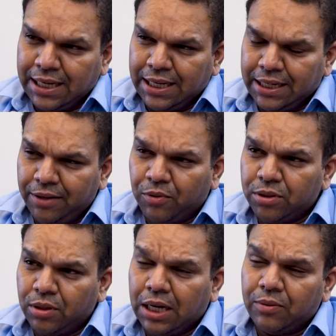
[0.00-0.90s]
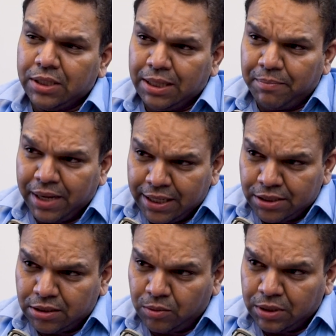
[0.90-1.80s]
I really want to know how did they
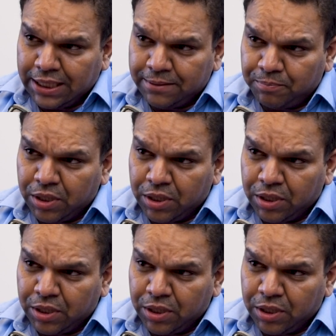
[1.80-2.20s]
manage to do that.